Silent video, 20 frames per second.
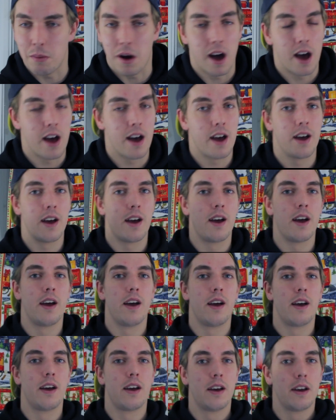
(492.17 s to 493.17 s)
my
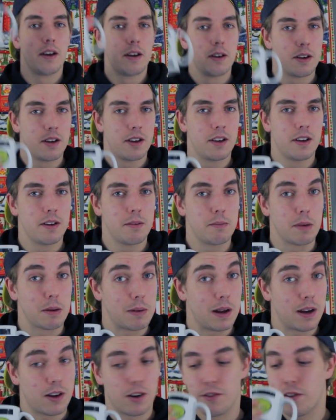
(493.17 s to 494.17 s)
big
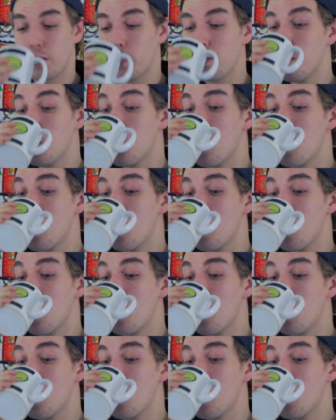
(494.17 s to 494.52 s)
black coffee,